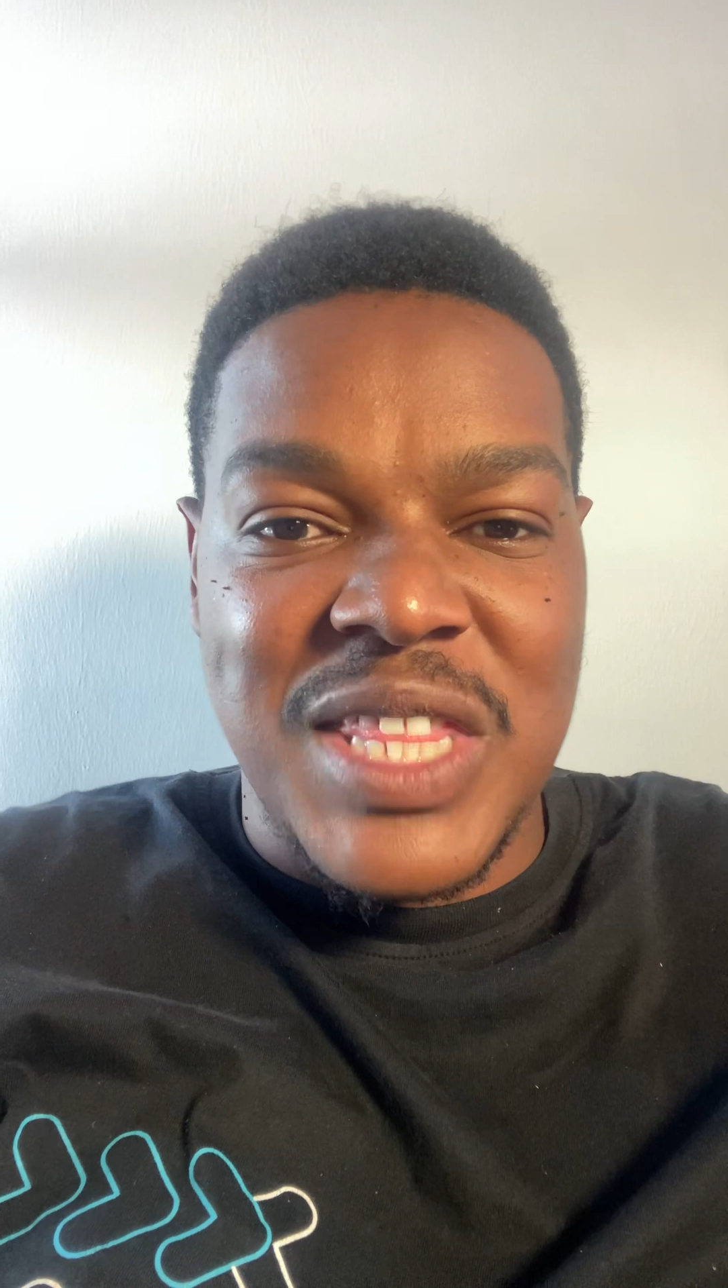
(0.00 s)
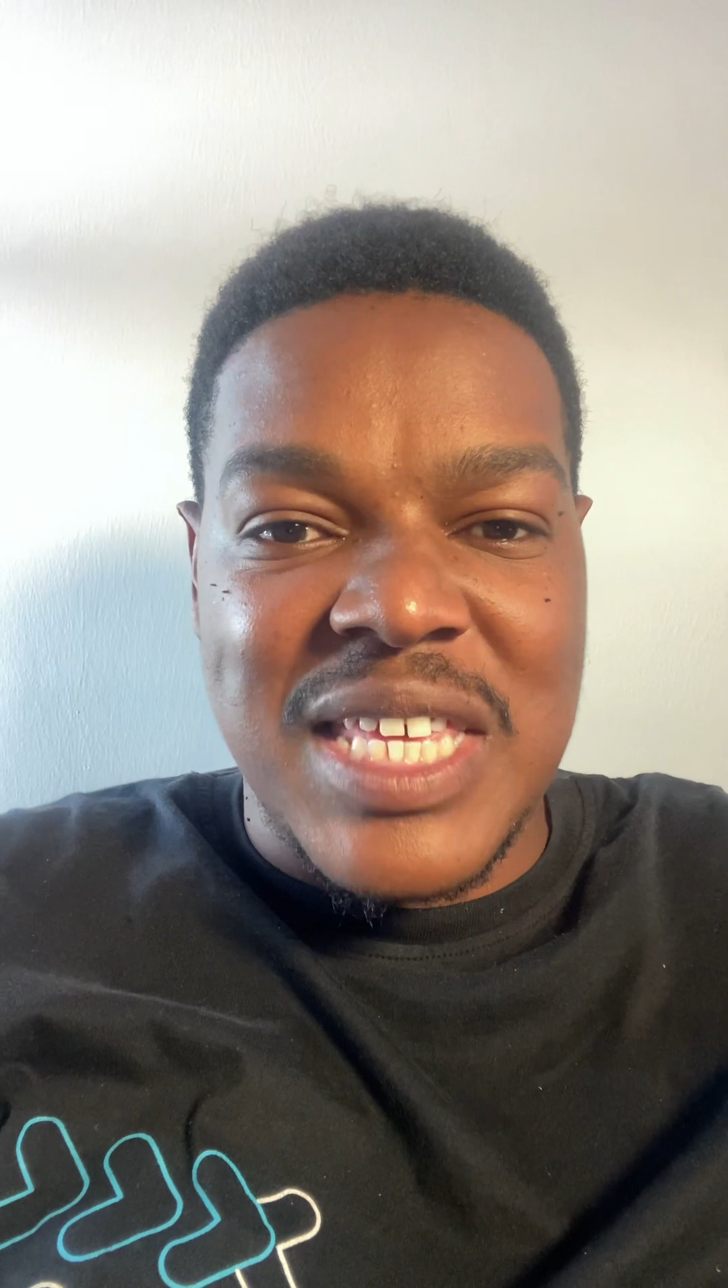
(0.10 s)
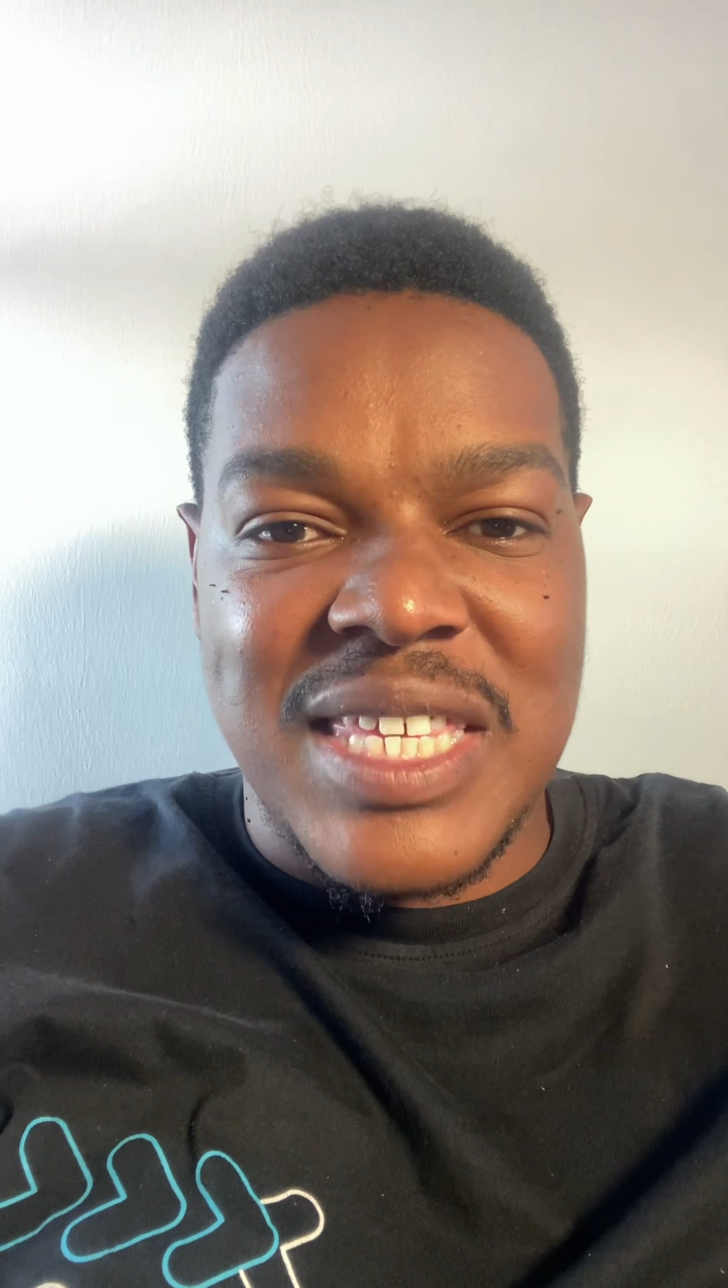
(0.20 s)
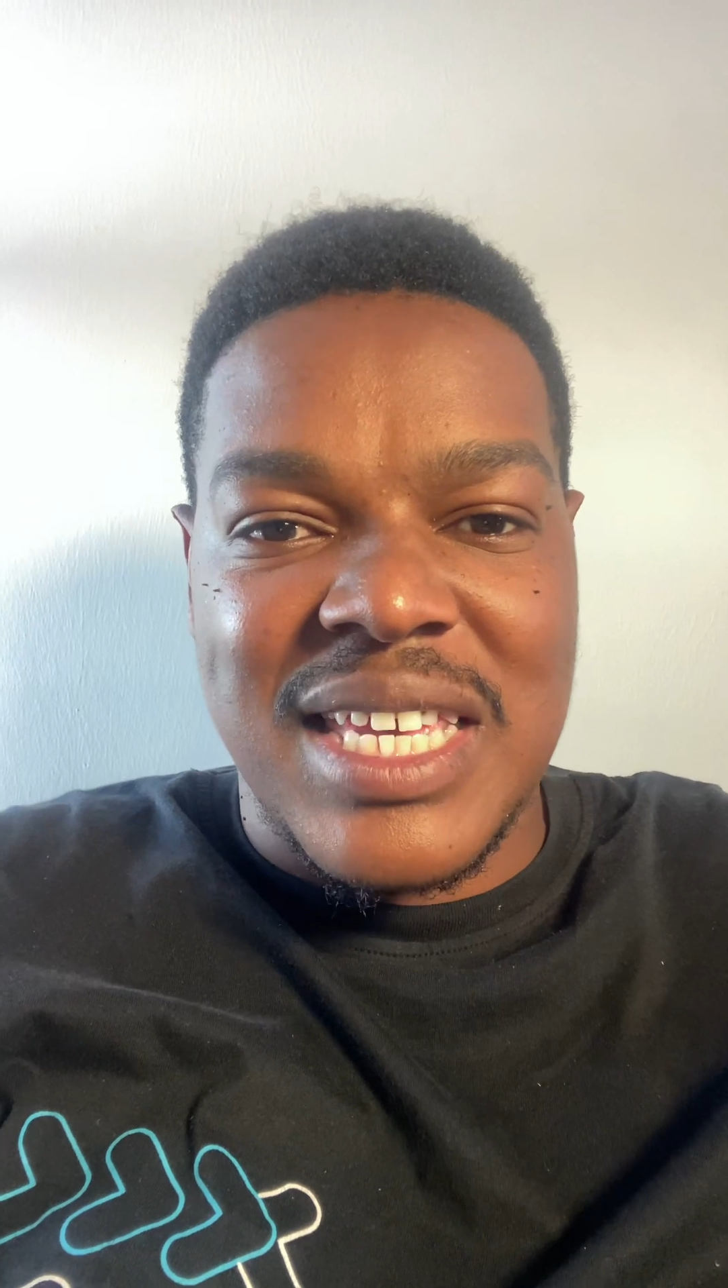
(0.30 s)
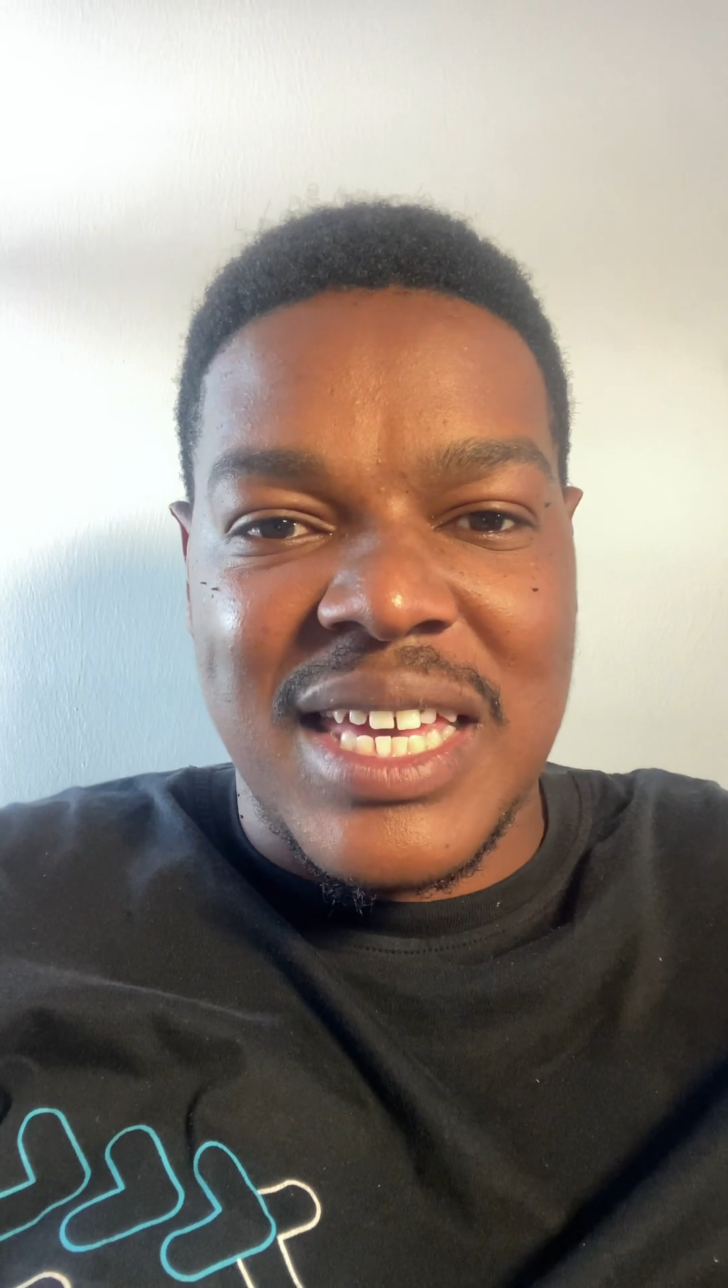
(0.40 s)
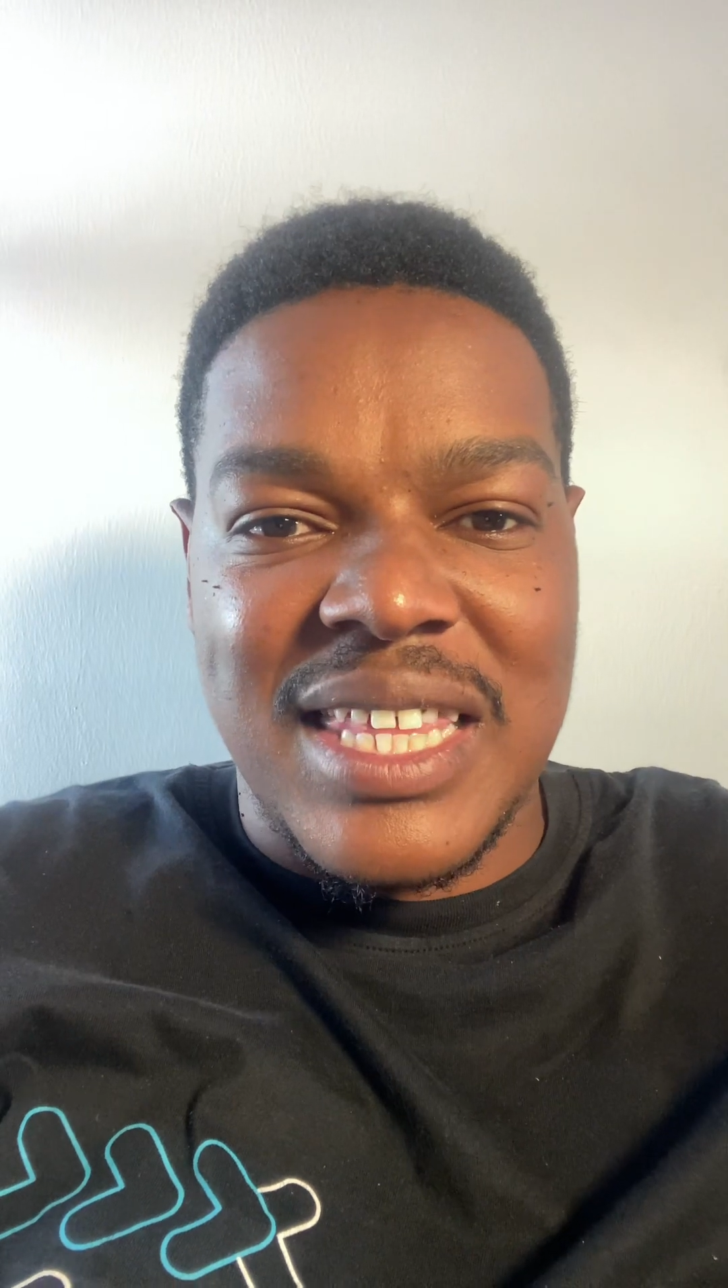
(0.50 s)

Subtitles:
this year.